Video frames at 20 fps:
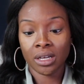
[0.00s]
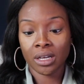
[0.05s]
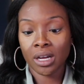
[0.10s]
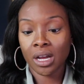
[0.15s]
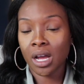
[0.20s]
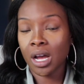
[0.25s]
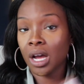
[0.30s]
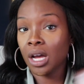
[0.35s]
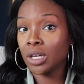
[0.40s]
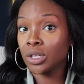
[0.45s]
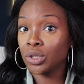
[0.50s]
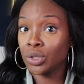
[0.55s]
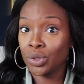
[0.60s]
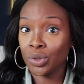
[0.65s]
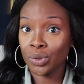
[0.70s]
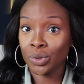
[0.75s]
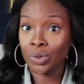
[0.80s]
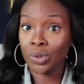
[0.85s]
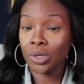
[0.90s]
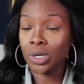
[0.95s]

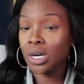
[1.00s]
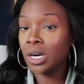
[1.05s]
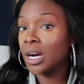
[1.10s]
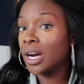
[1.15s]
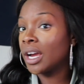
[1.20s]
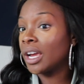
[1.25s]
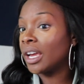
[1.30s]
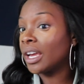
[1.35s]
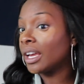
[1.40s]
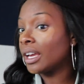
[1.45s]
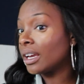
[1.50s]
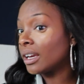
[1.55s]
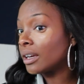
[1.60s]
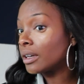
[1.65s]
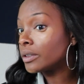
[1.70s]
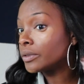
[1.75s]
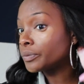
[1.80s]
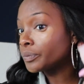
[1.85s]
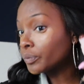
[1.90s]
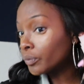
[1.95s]
contour
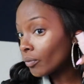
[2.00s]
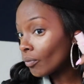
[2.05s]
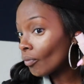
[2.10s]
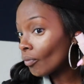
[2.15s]
and